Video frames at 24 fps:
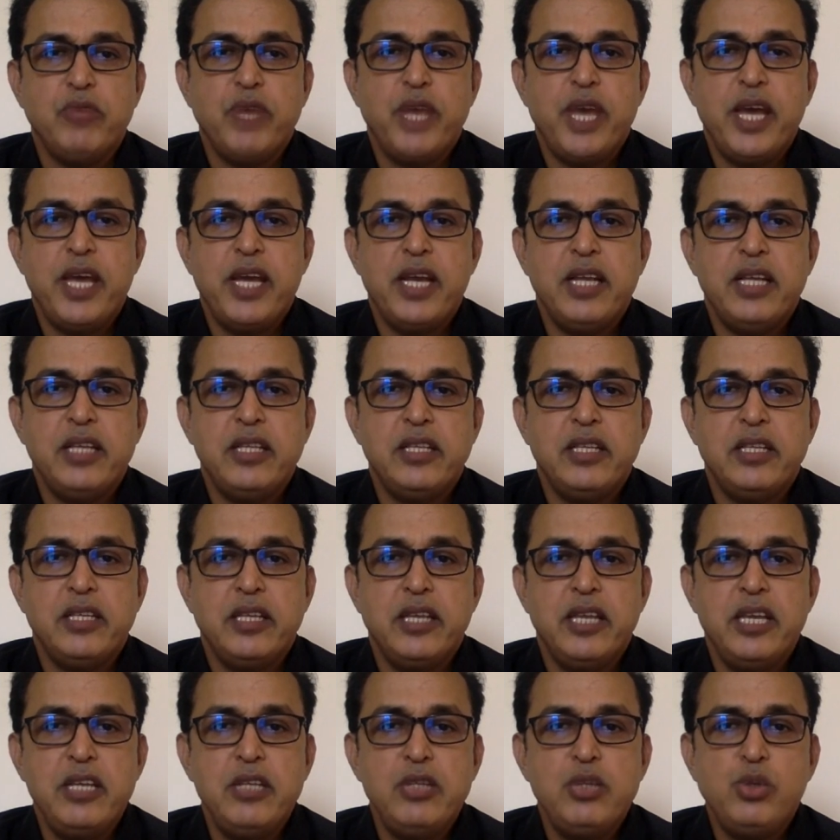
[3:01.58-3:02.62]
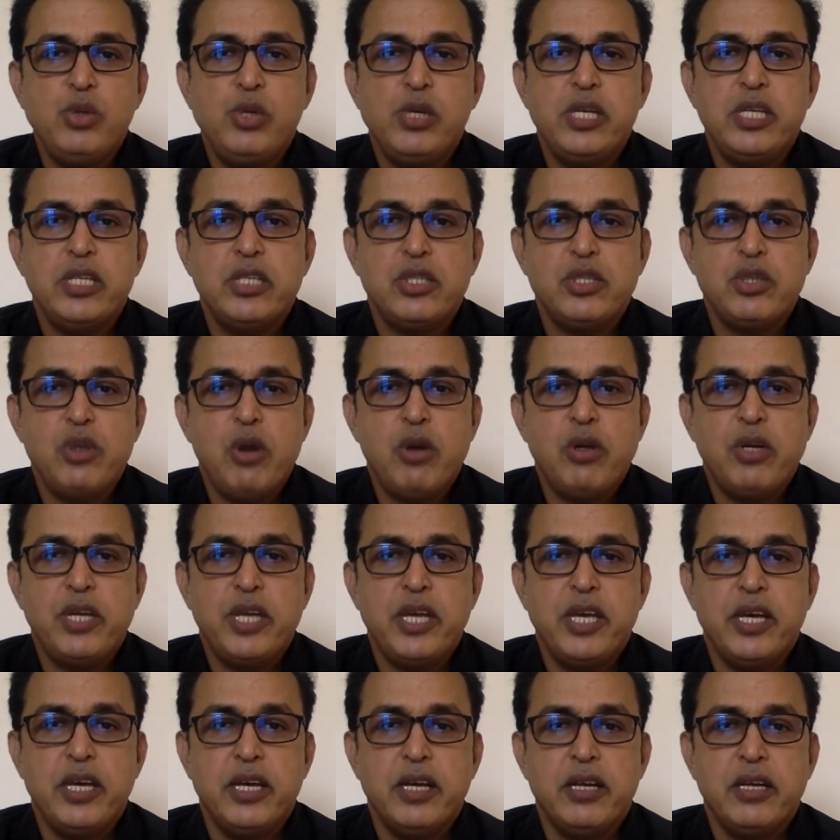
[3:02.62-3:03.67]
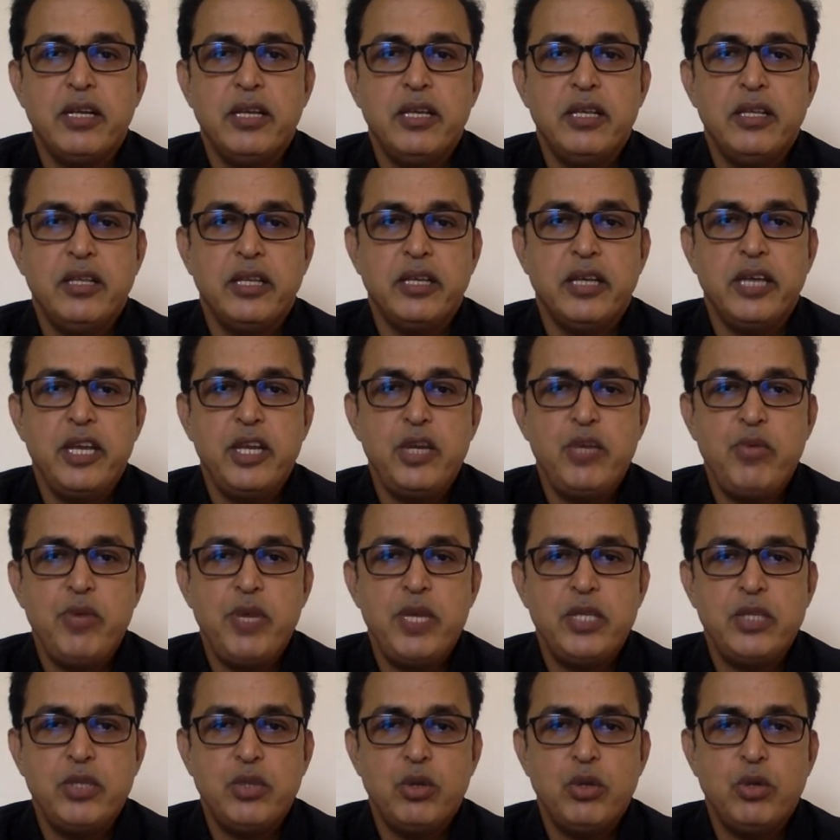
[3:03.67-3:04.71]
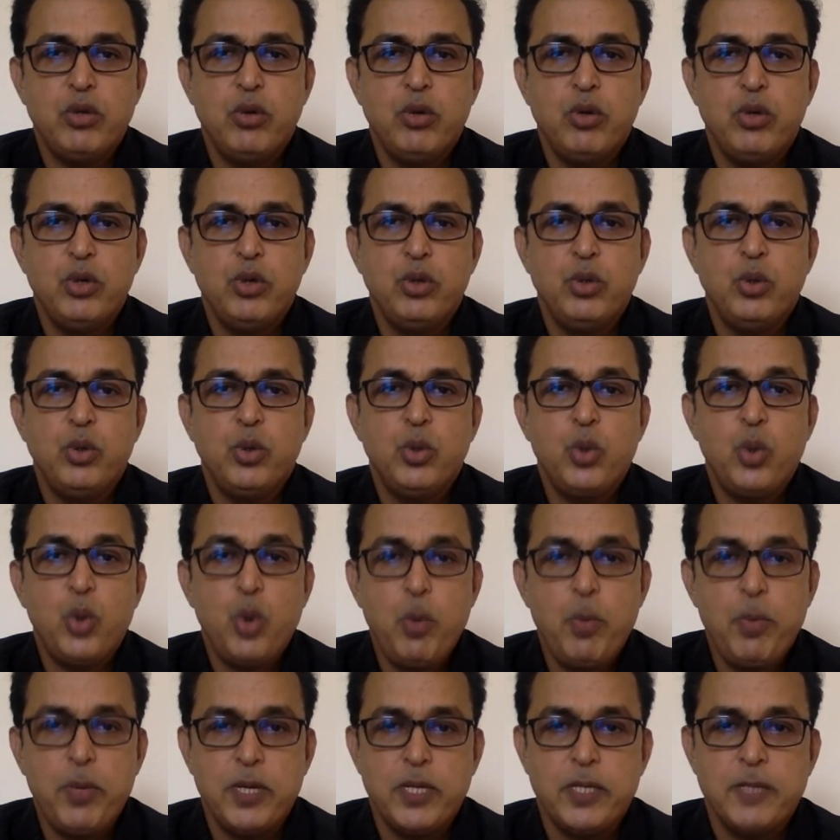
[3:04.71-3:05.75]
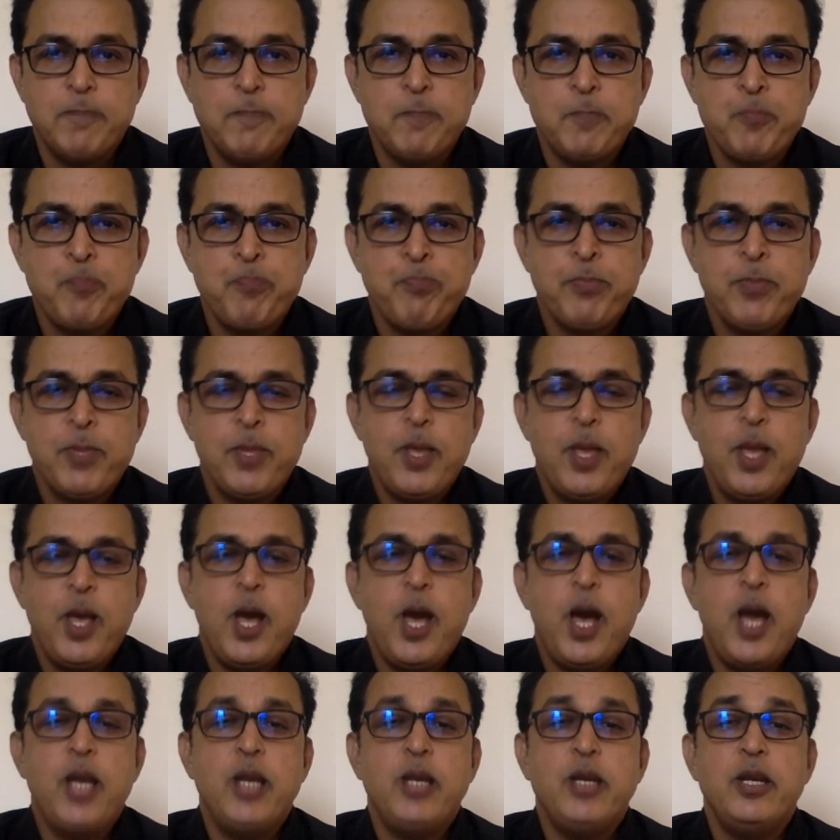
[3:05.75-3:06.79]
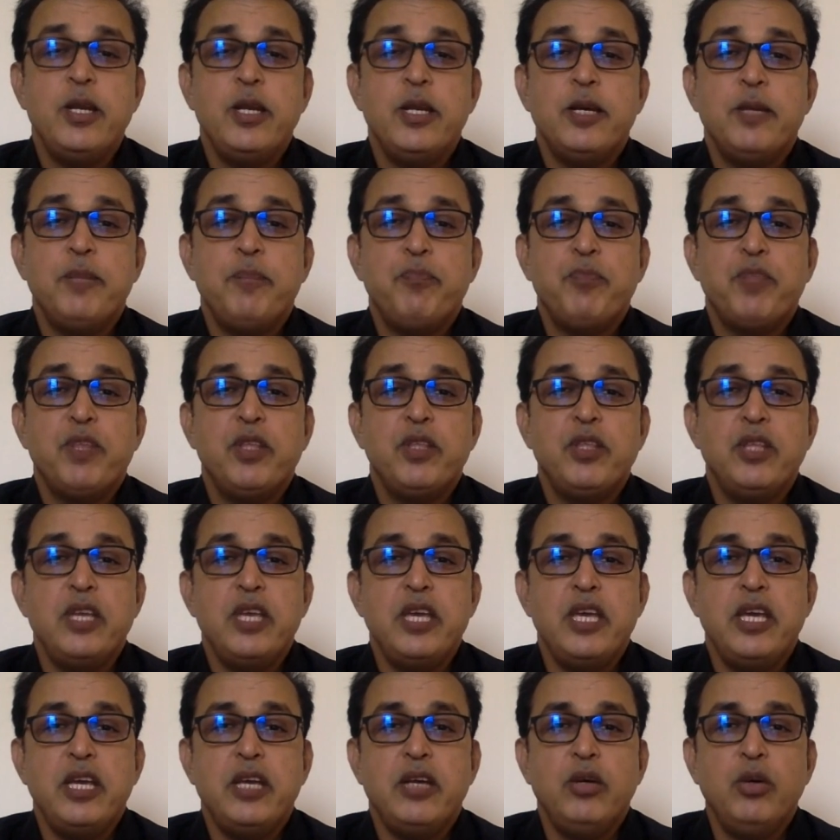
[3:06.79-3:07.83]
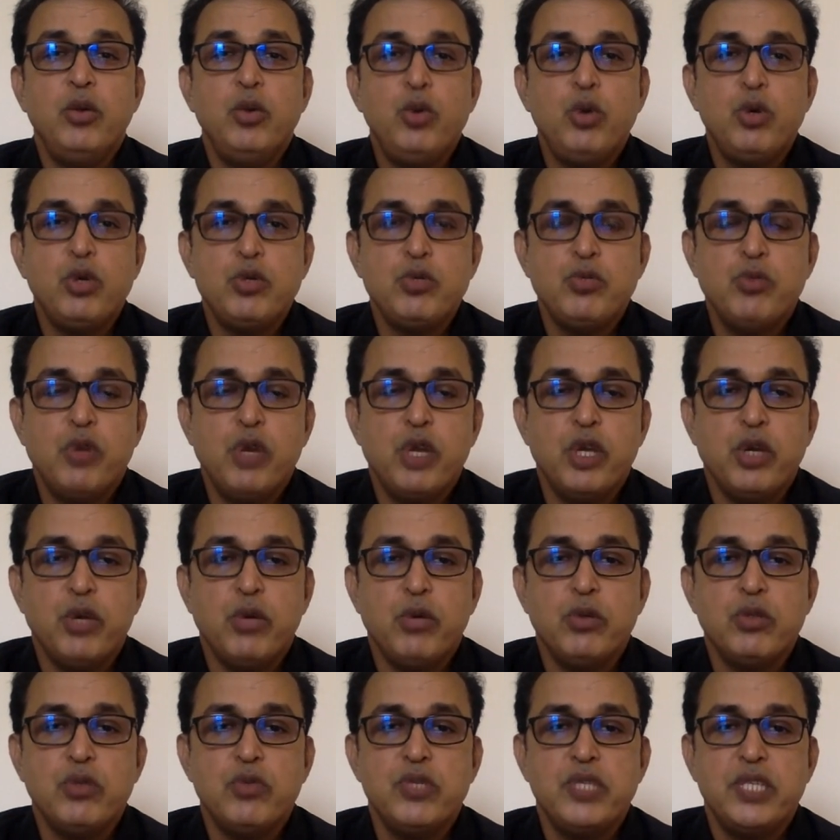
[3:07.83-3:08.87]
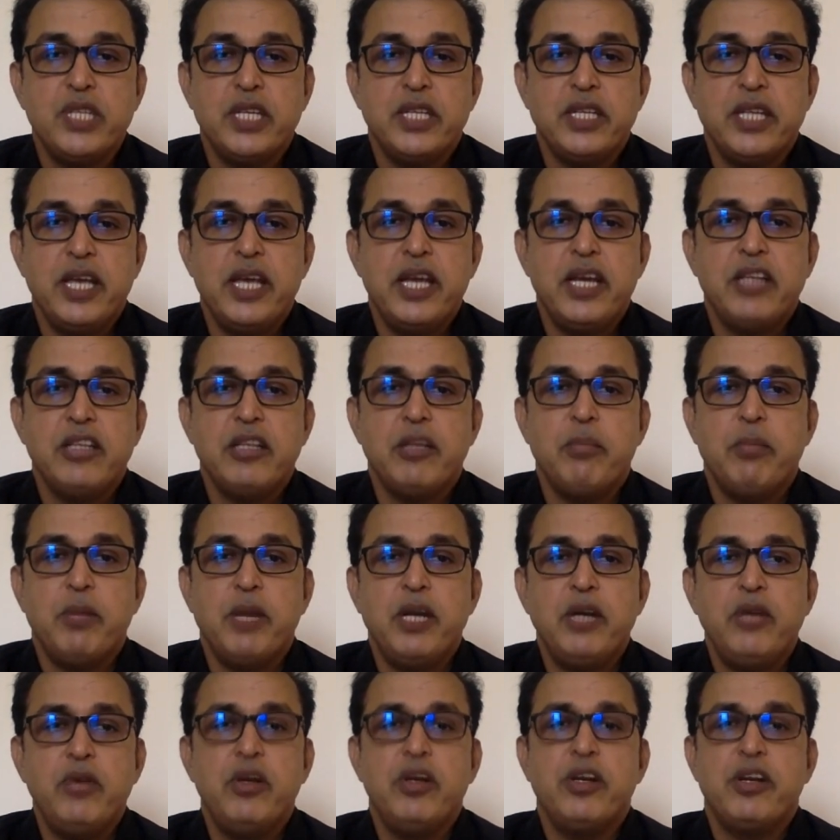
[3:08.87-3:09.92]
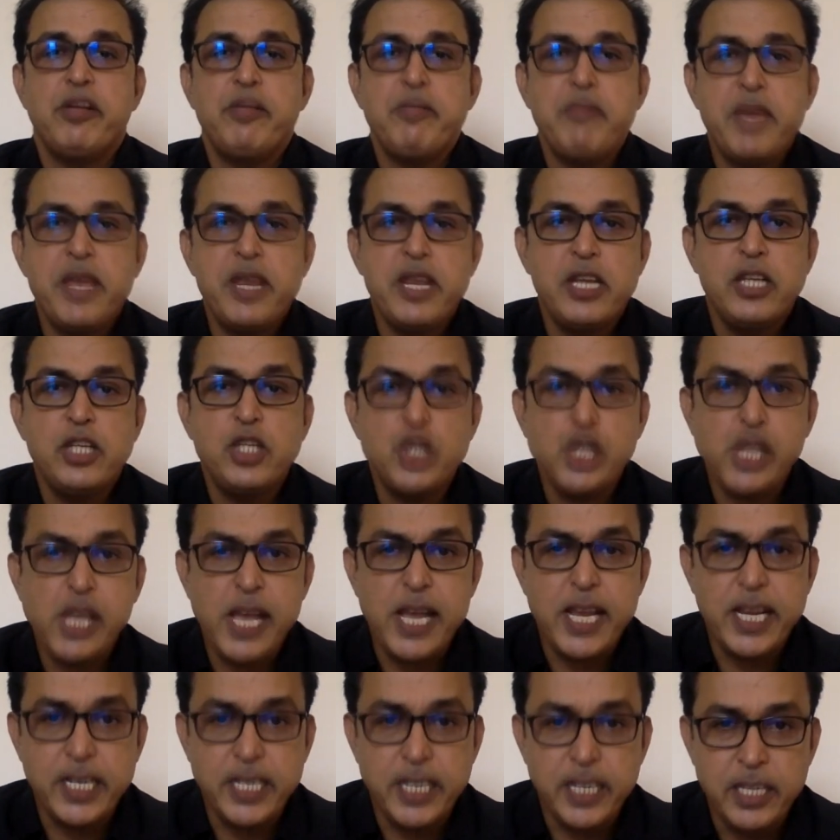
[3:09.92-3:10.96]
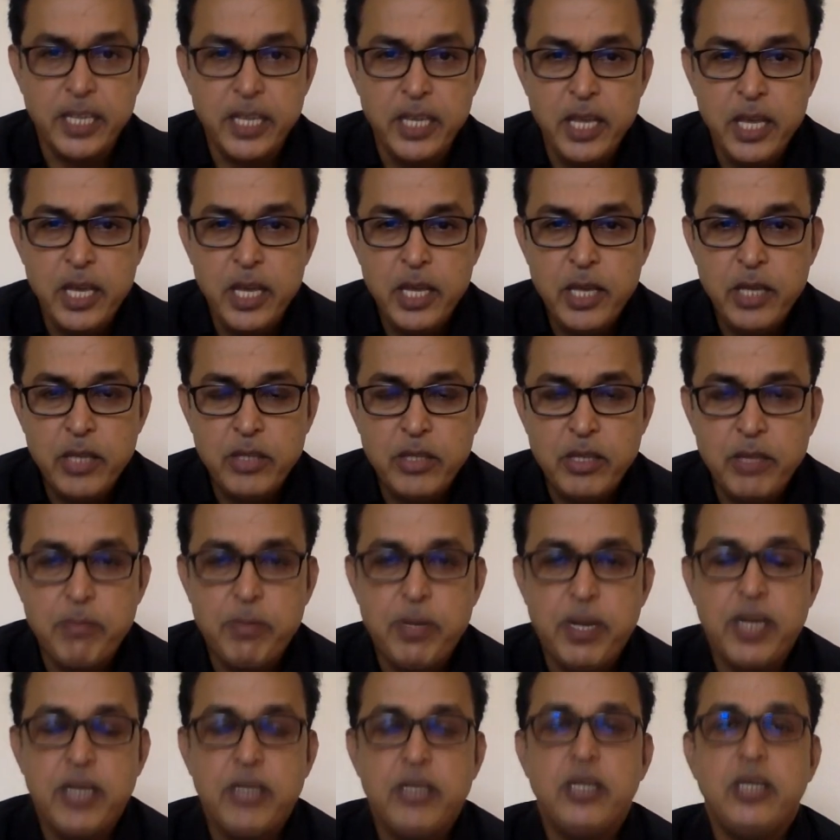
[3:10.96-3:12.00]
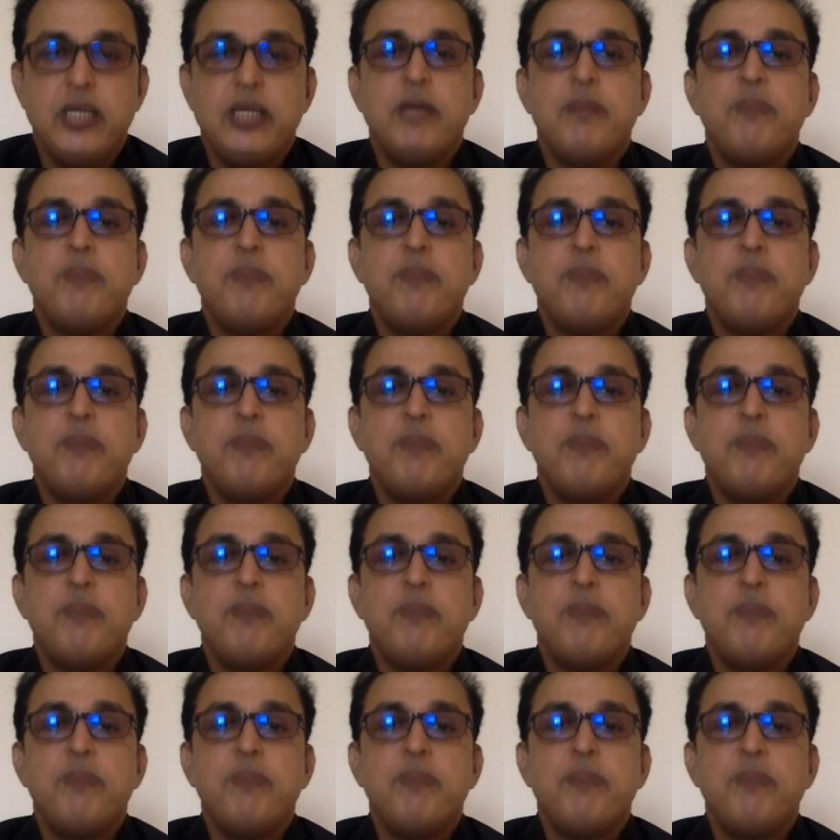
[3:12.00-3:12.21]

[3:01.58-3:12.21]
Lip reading: where the insulin is not here, the gateway is not going to open, and the glucose molecules which are there in the blood will remain inside the blood